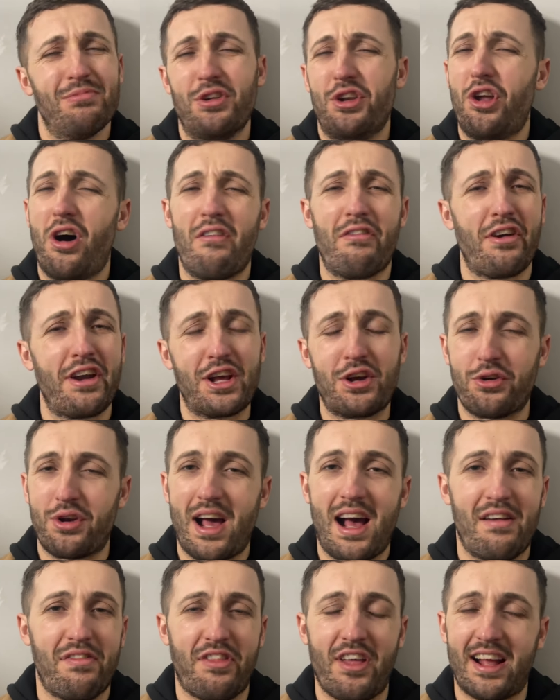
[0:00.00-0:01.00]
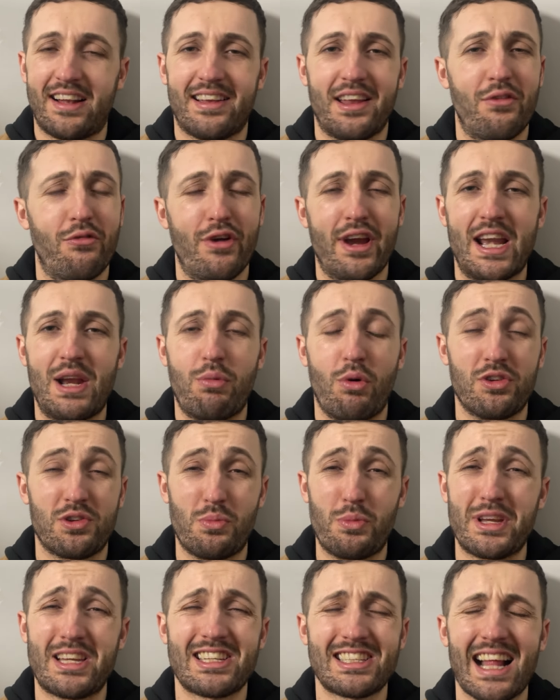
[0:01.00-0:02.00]
Not very good half that. It really
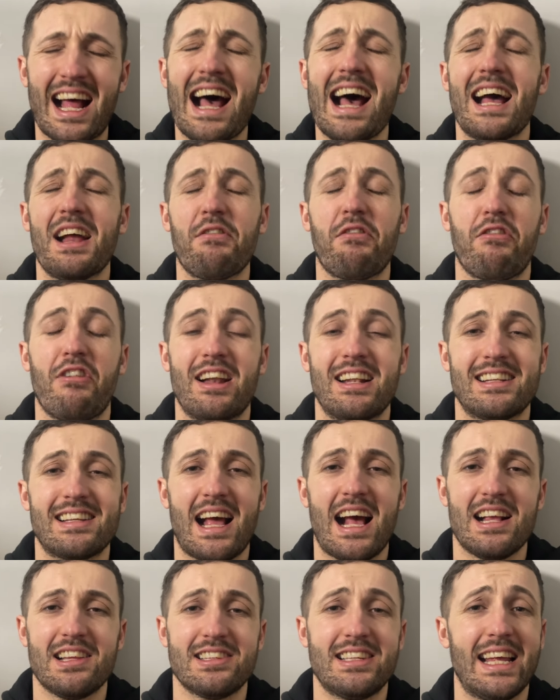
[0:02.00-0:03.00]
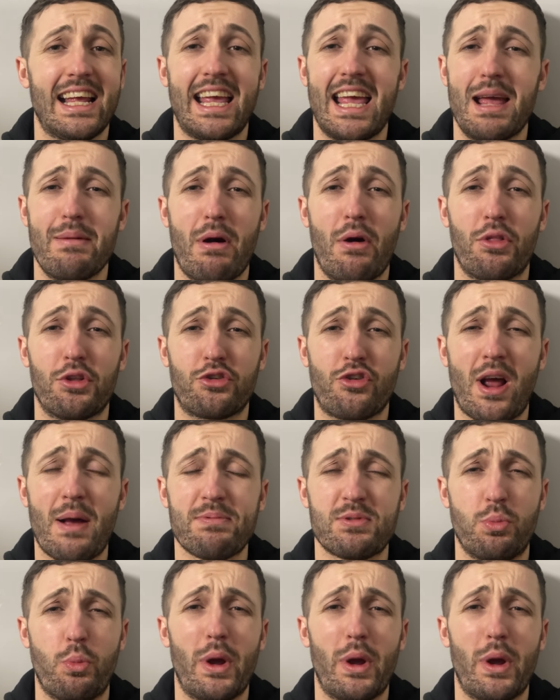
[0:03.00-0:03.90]
wasn't. We started fantastic, came out the traps.